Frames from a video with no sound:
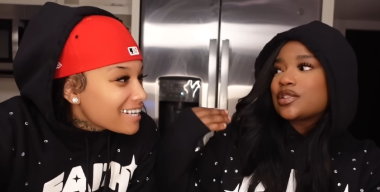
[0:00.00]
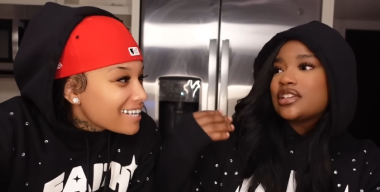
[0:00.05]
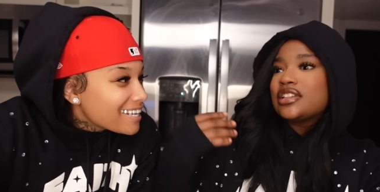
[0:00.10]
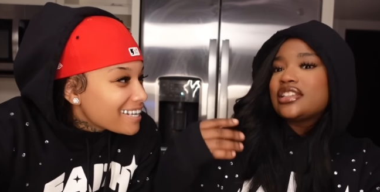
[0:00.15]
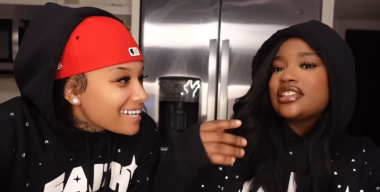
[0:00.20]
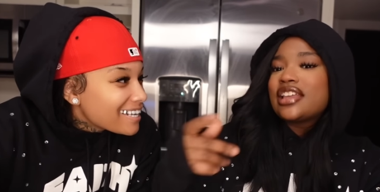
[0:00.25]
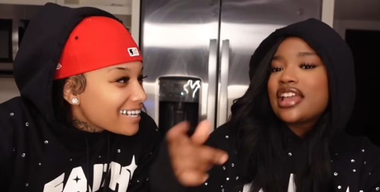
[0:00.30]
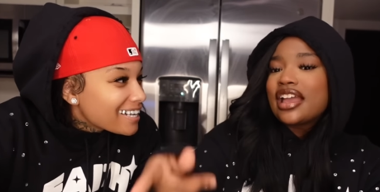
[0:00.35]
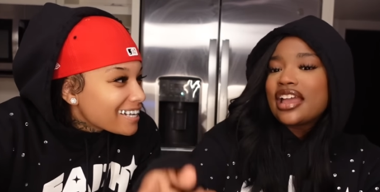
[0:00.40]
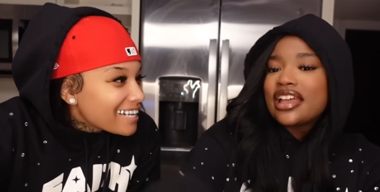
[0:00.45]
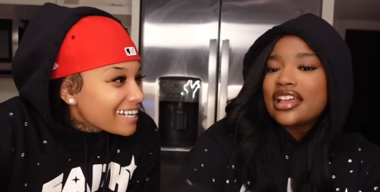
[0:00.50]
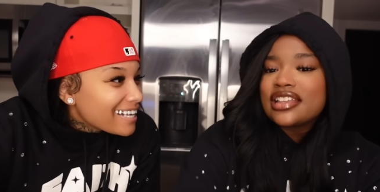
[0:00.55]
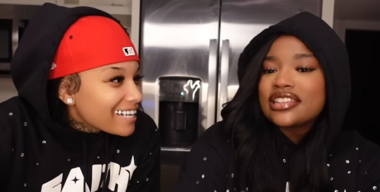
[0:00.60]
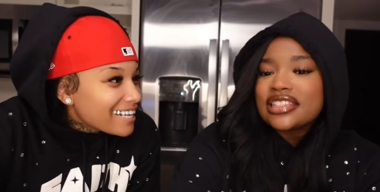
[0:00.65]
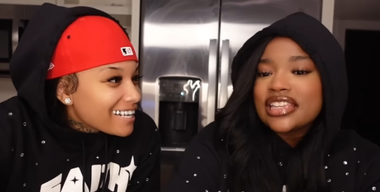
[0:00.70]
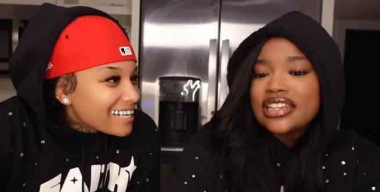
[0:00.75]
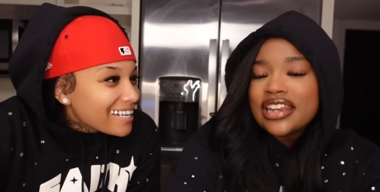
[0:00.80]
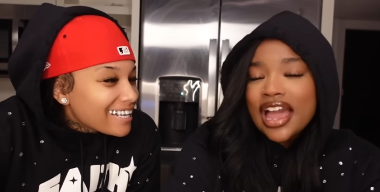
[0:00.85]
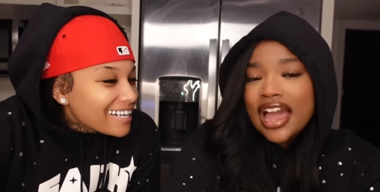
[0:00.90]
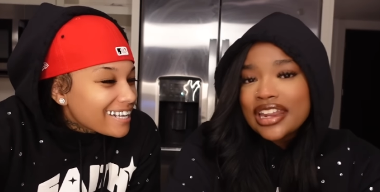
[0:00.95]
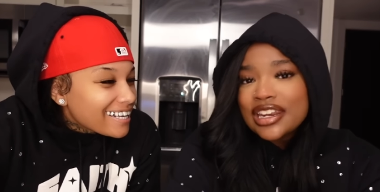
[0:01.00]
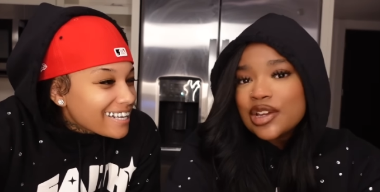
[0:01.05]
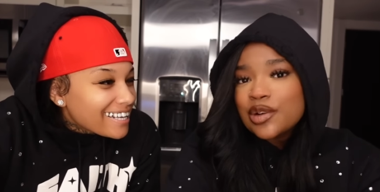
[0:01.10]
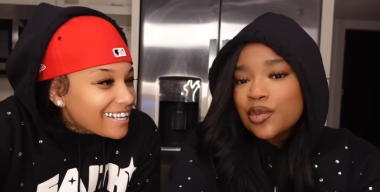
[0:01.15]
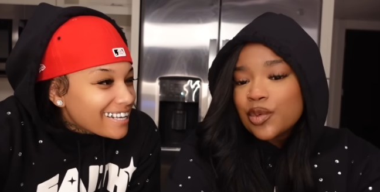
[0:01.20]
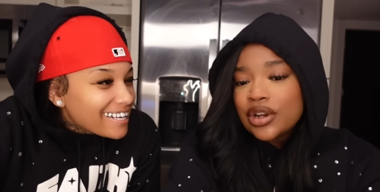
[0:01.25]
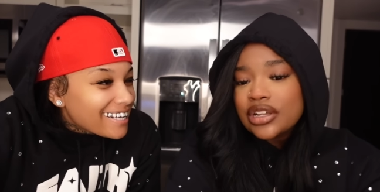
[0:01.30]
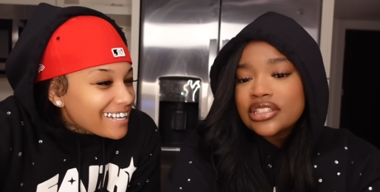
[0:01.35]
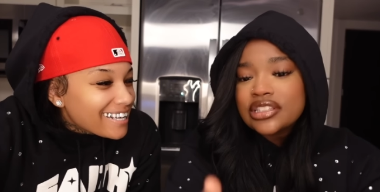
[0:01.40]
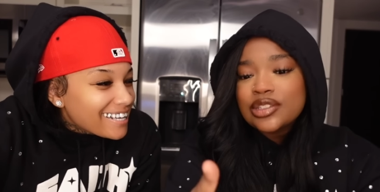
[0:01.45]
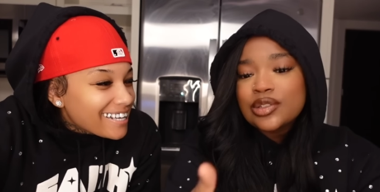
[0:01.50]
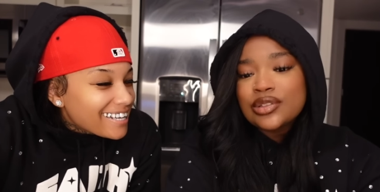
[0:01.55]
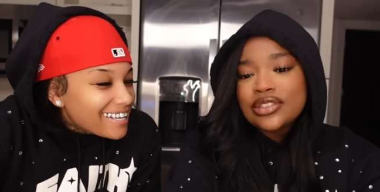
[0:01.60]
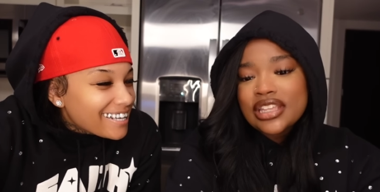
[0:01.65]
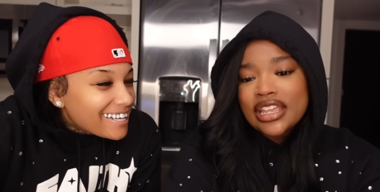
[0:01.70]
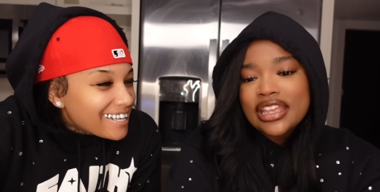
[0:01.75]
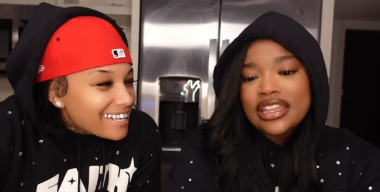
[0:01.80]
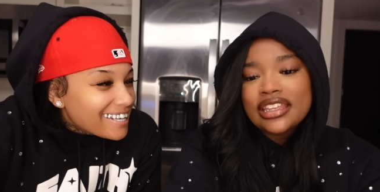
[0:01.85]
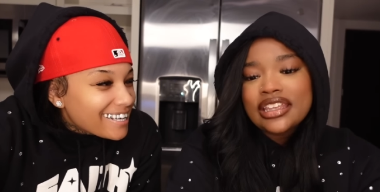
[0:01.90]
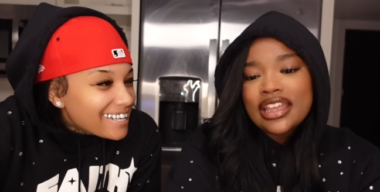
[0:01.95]
Speaker 1: I was, yes, and I didn't want to
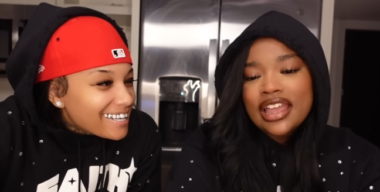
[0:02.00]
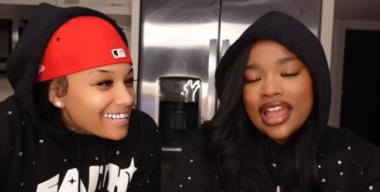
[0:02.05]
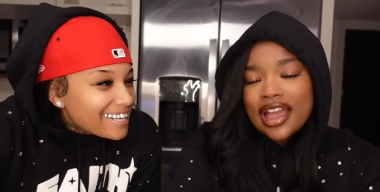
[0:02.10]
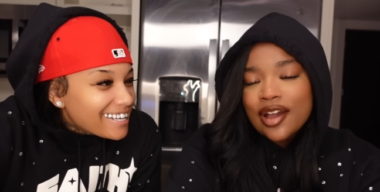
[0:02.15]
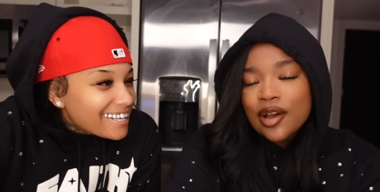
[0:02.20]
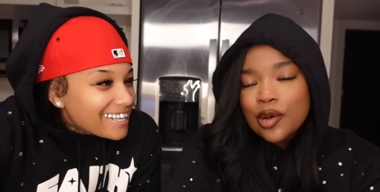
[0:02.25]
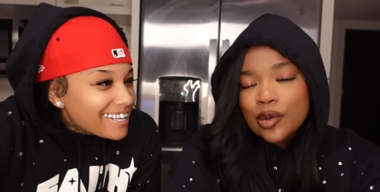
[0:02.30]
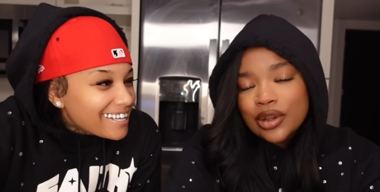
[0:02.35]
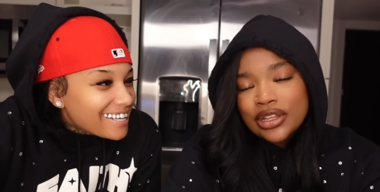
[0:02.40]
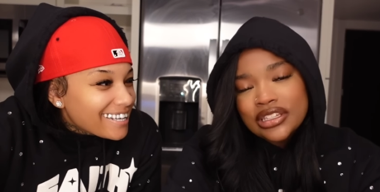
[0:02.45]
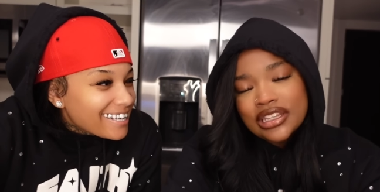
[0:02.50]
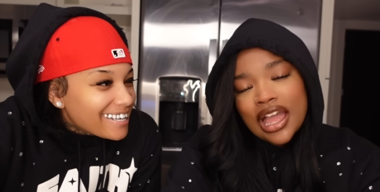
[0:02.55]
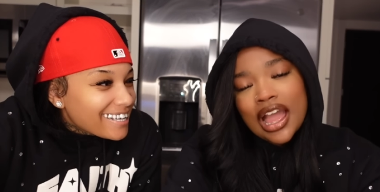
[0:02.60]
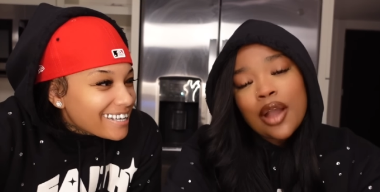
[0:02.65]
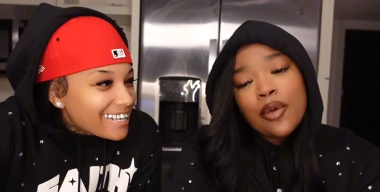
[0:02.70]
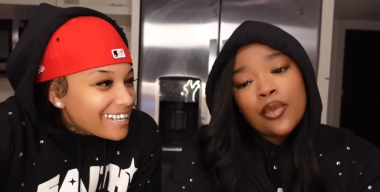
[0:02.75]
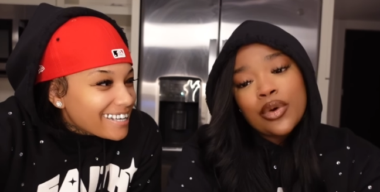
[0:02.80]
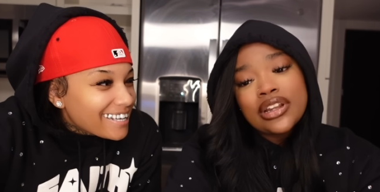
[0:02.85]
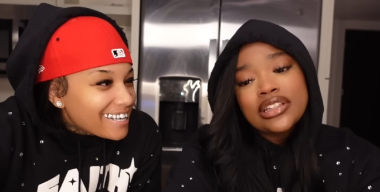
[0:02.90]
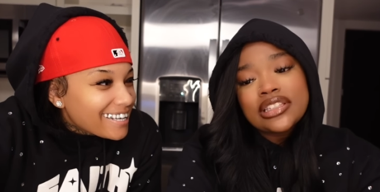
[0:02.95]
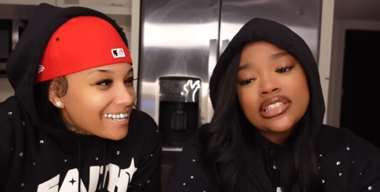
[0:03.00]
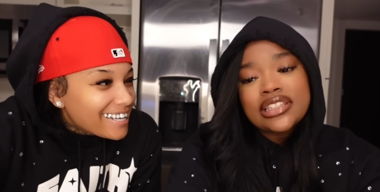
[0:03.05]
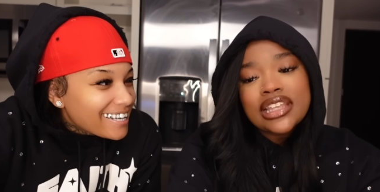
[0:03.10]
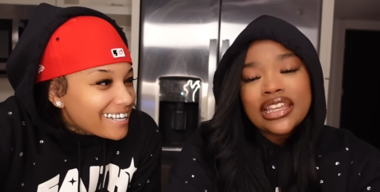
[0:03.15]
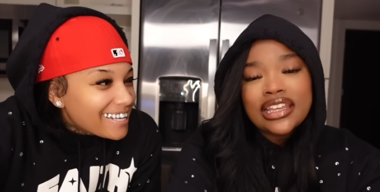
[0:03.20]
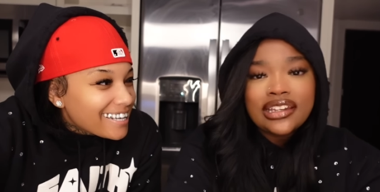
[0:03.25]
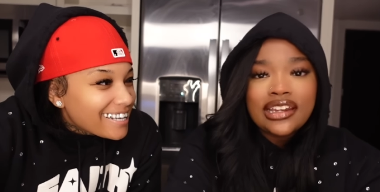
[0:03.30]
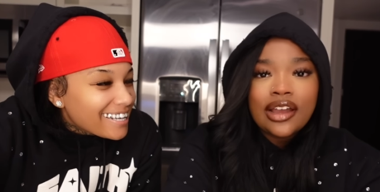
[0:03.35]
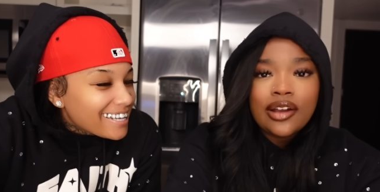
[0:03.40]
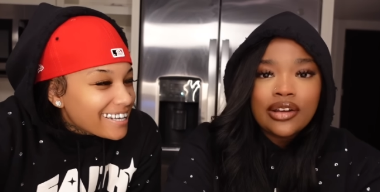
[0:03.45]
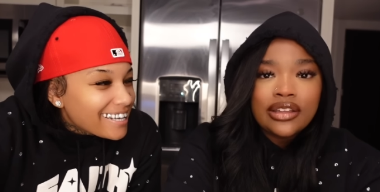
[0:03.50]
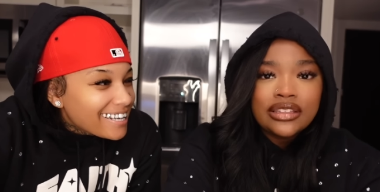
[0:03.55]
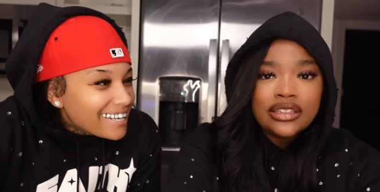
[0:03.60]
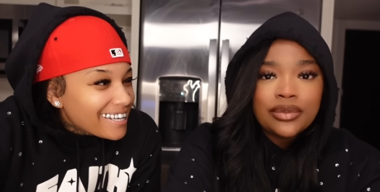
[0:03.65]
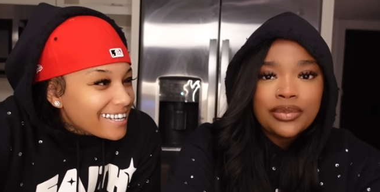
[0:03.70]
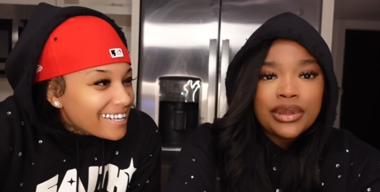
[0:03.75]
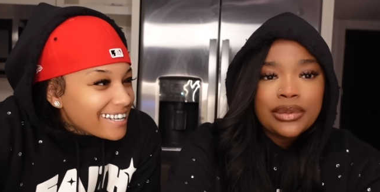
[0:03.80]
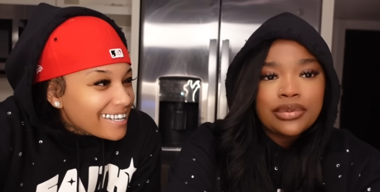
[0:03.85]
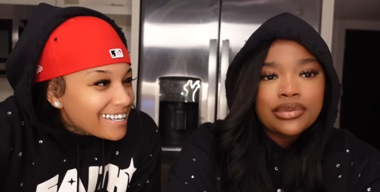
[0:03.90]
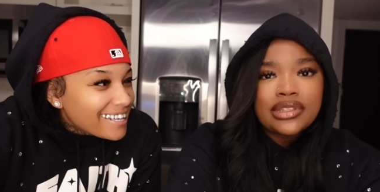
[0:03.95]
take it out, and I wanted to take it out, and the
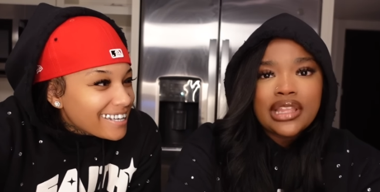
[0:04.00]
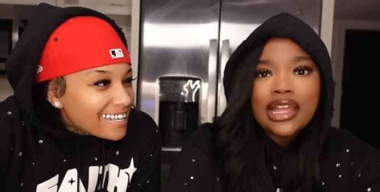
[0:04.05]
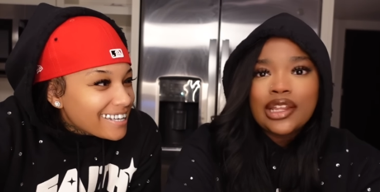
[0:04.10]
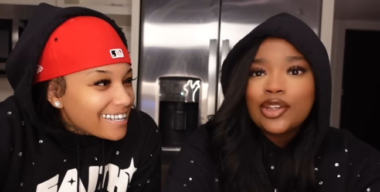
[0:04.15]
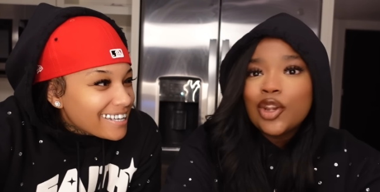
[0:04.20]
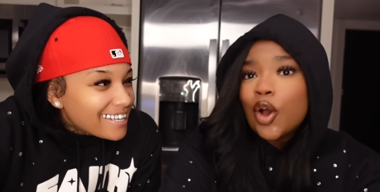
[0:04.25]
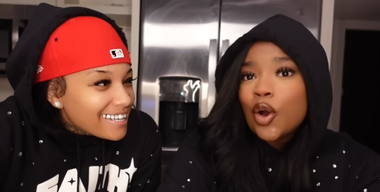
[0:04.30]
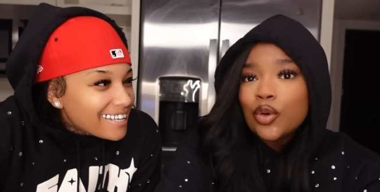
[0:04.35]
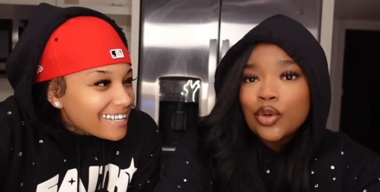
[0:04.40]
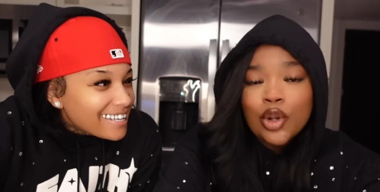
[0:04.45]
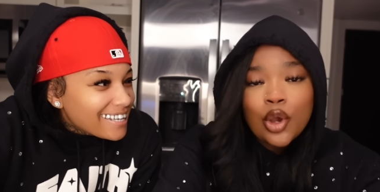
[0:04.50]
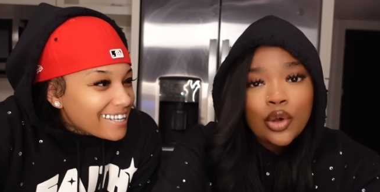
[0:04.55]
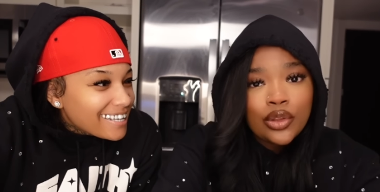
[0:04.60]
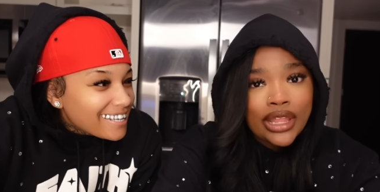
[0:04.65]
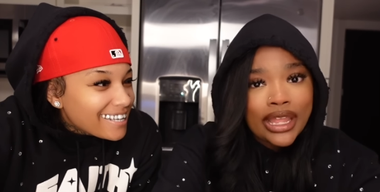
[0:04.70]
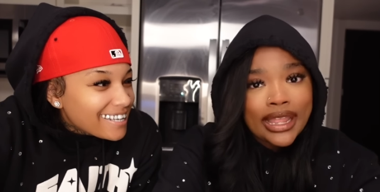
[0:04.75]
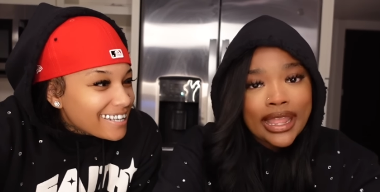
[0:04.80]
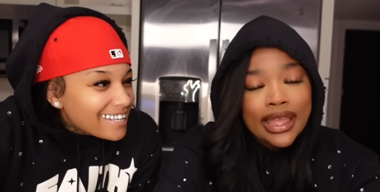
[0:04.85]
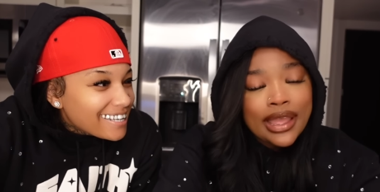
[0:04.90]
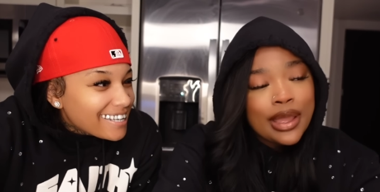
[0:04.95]
people was like, no, no, like